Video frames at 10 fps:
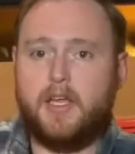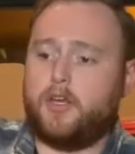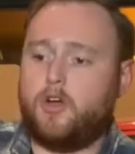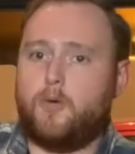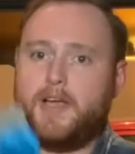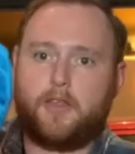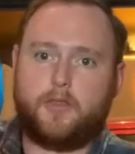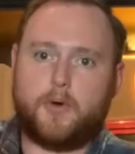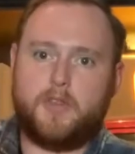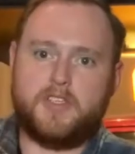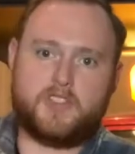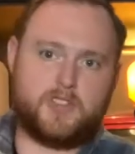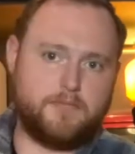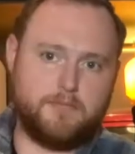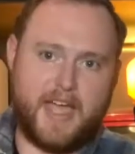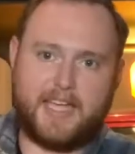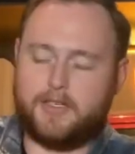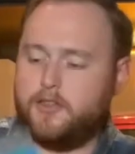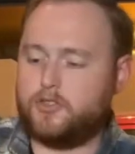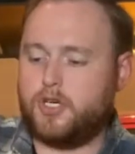At home, I can throw this back
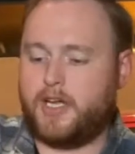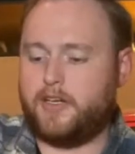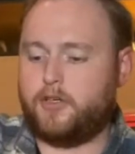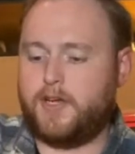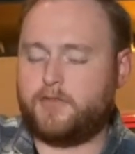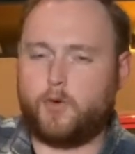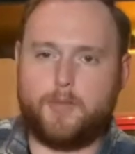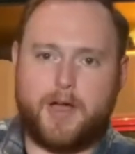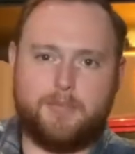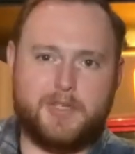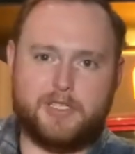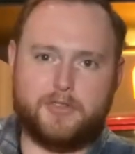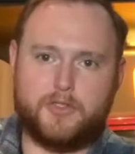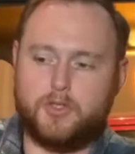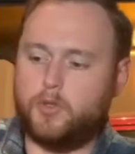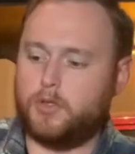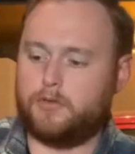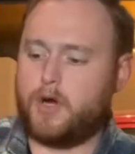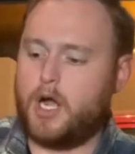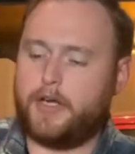into the truck and I don't have to worry about mildew or
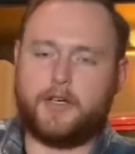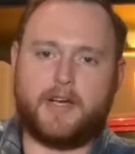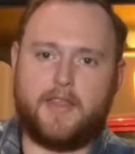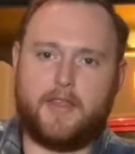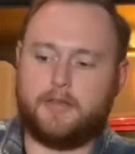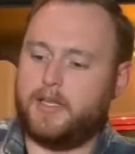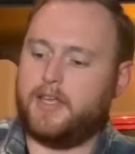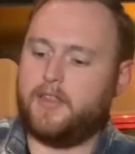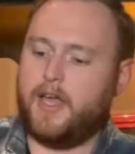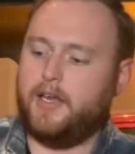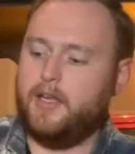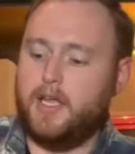rot or anything like that.